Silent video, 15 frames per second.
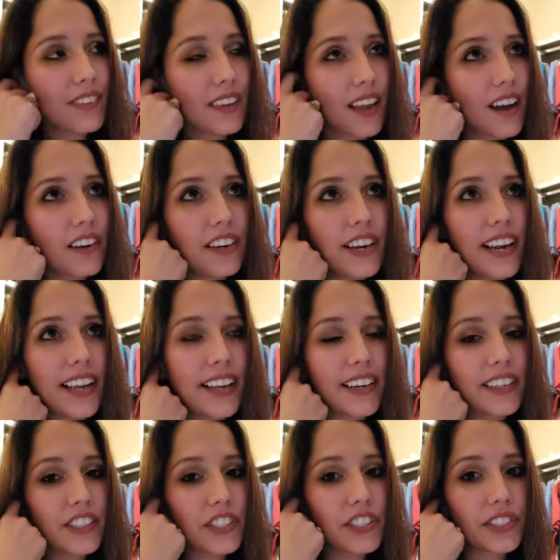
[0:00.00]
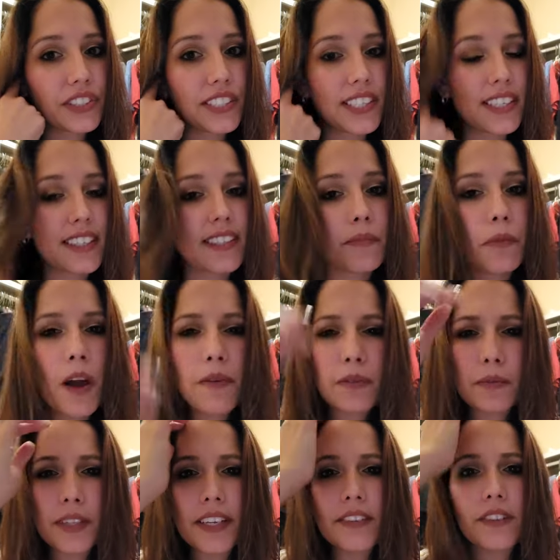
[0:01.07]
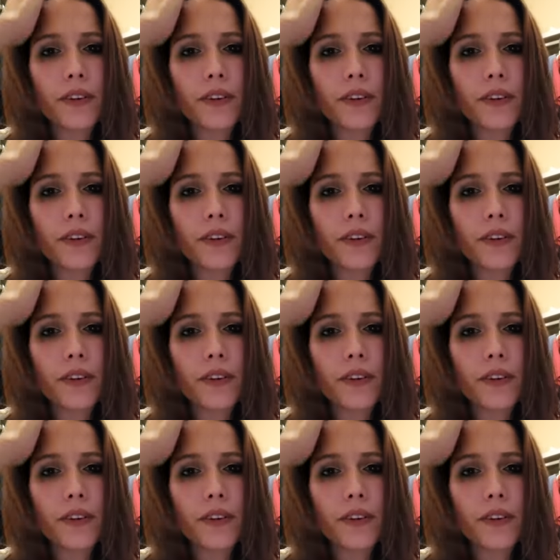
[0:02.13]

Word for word: How did I get introduced to this? Probably in